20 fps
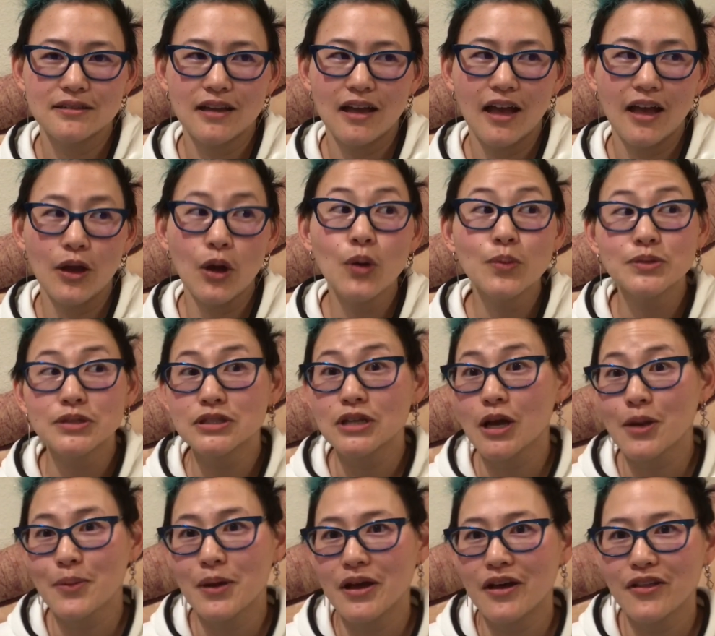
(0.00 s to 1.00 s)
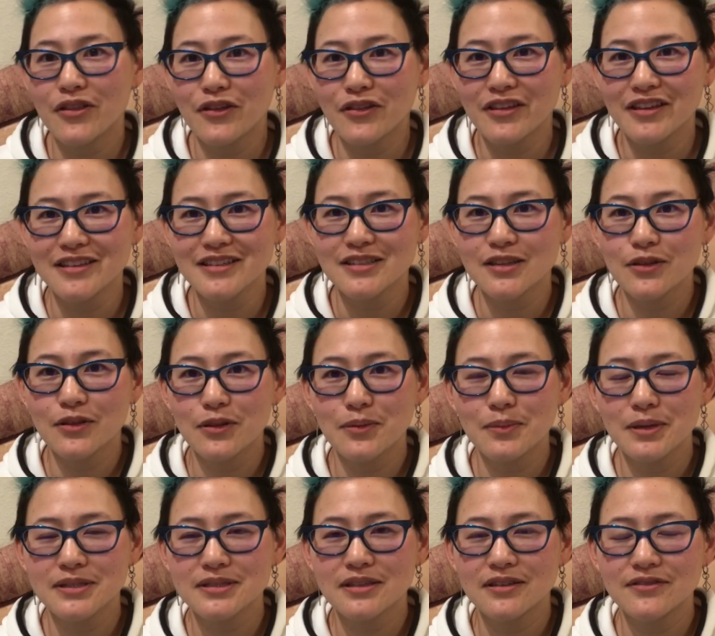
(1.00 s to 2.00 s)
I hope to talk about other things other than
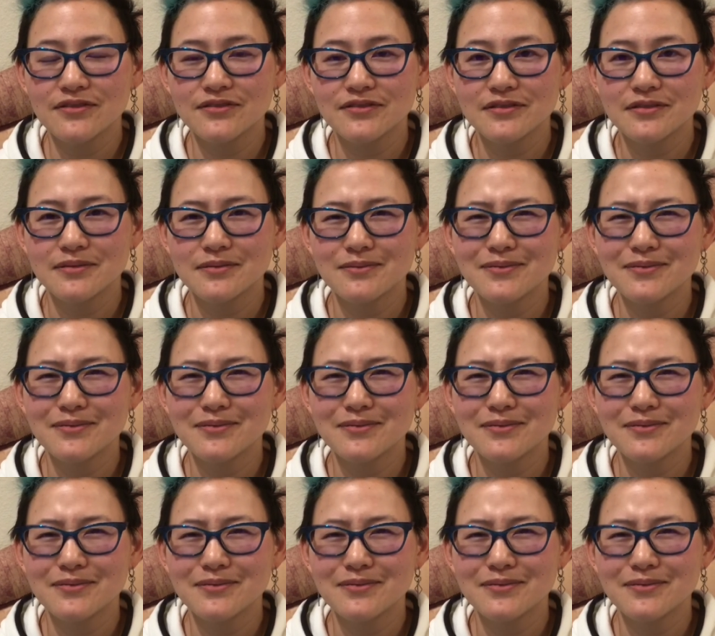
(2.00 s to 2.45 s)
myself.